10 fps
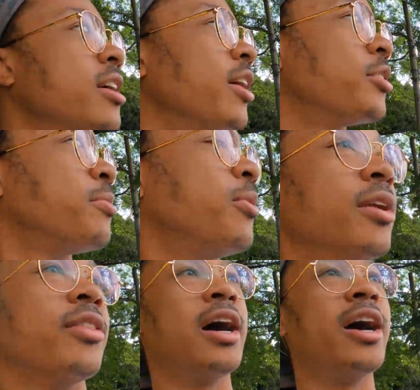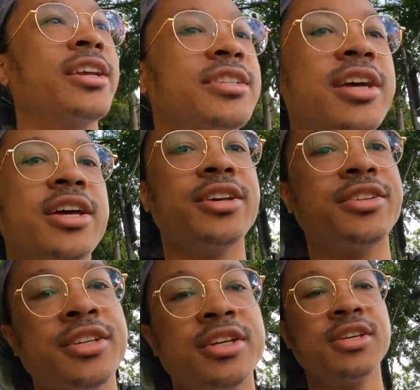It's one of the hottest
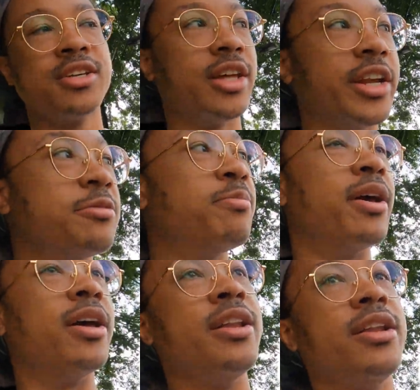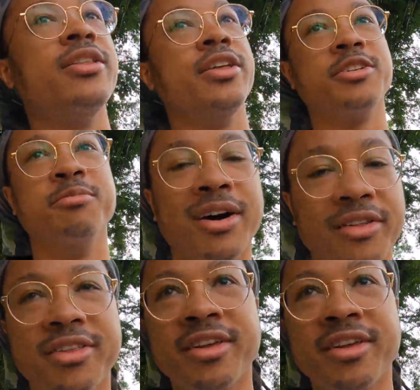days that it's been this month